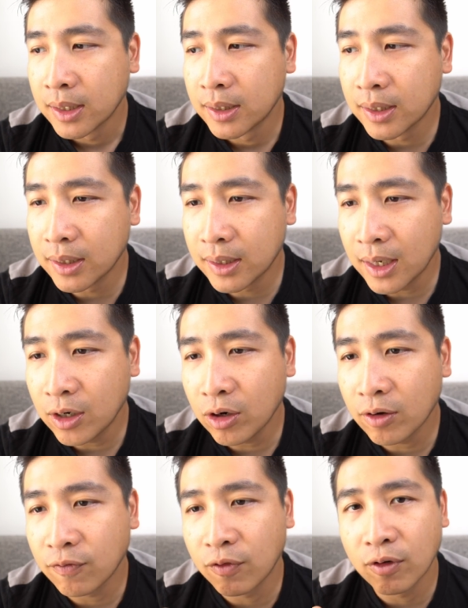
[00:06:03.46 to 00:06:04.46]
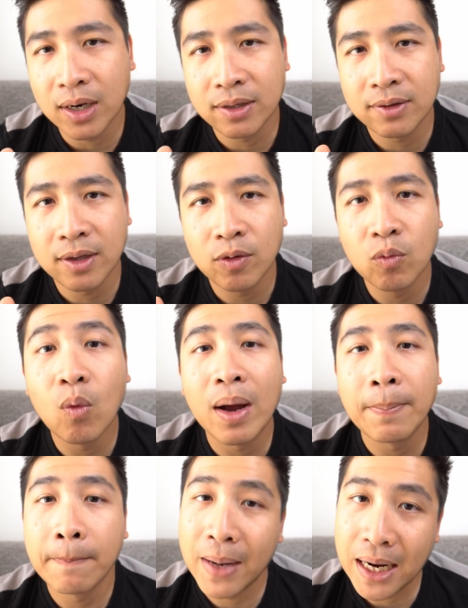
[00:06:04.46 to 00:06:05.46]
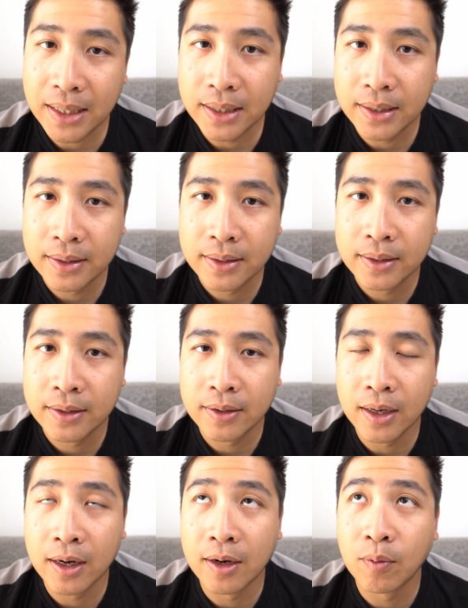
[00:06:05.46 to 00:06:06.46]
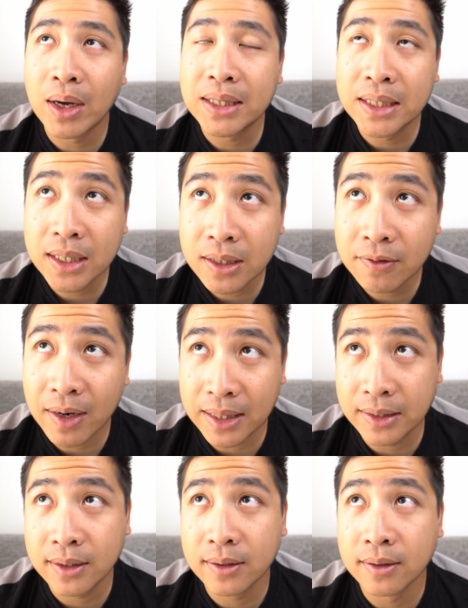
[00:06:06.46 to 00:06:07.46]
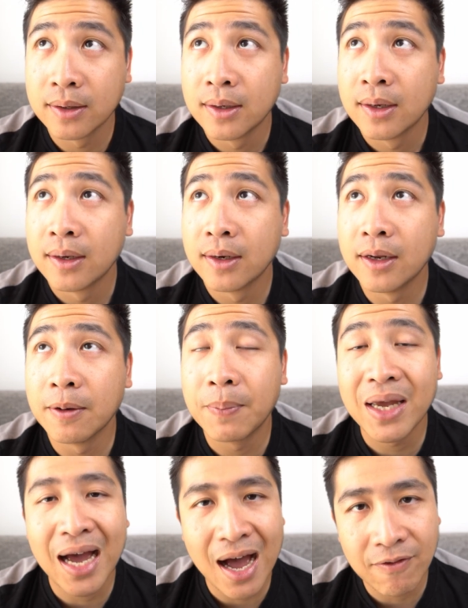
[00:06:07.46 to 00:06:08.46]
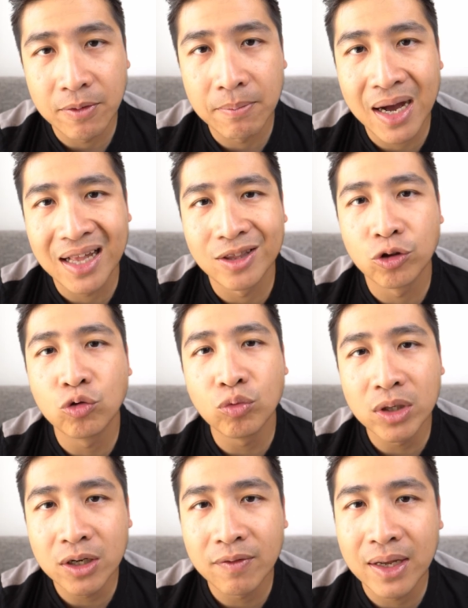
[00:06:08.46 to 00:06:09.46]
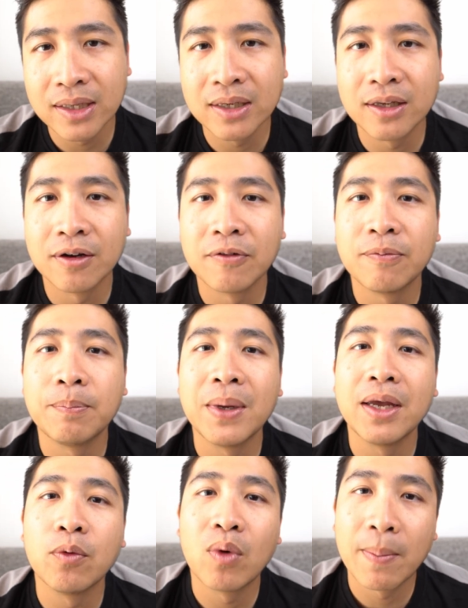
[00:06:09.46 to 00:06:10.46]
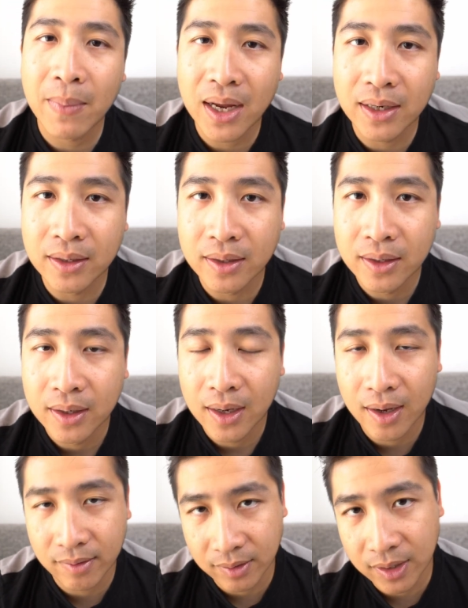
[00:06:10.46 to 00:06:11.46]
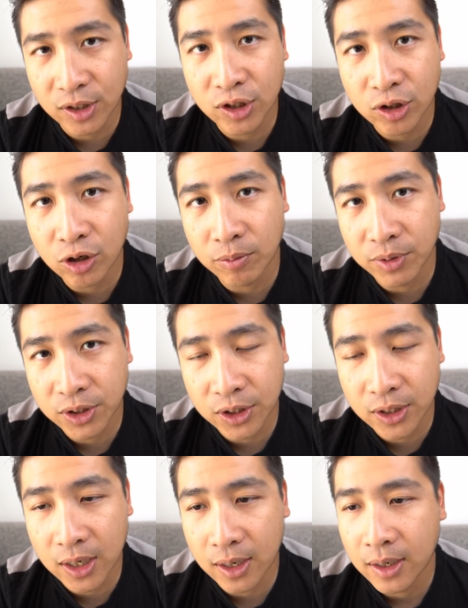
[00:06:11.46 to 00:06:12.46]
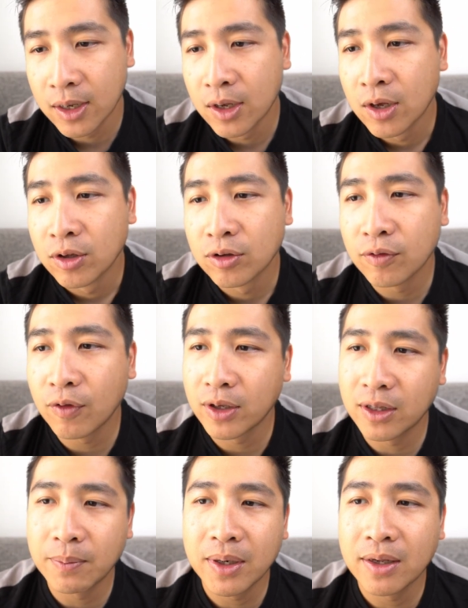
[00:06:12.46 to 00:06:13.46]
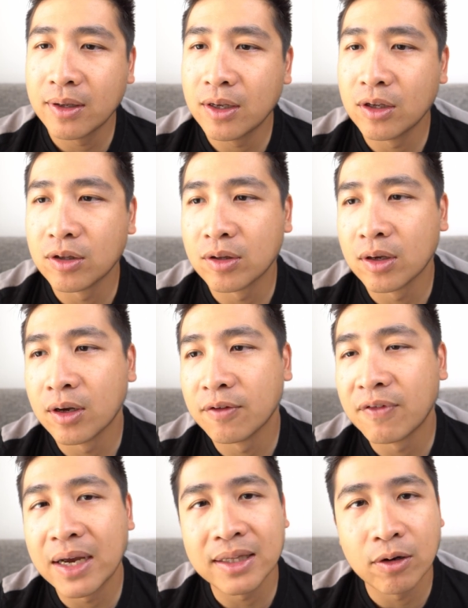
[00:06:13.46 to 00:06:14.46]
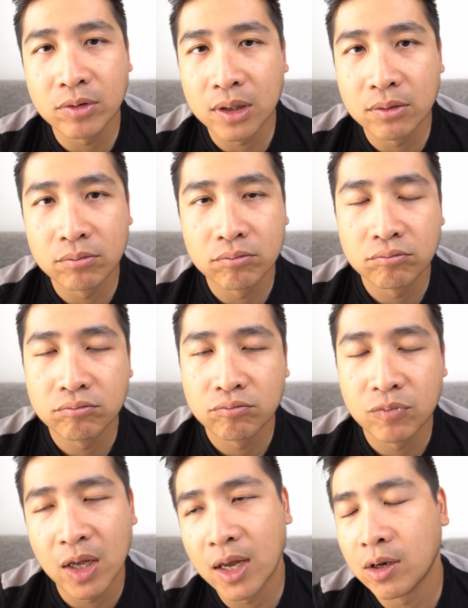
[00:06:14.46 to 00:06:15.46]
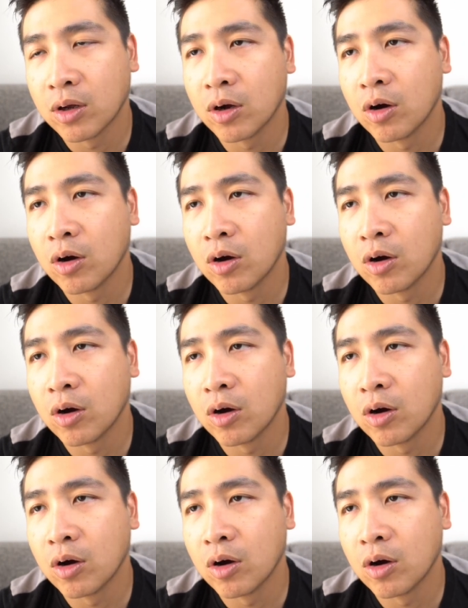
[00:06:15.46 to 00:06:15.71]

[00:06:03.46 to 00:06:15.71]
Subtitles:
the landlord for, let's say, 1 month, 1 year rental, they'll pay half a month. 2 year rental, they'll pay 1 month as an agent commission. So for example, let's say it's 5,000, then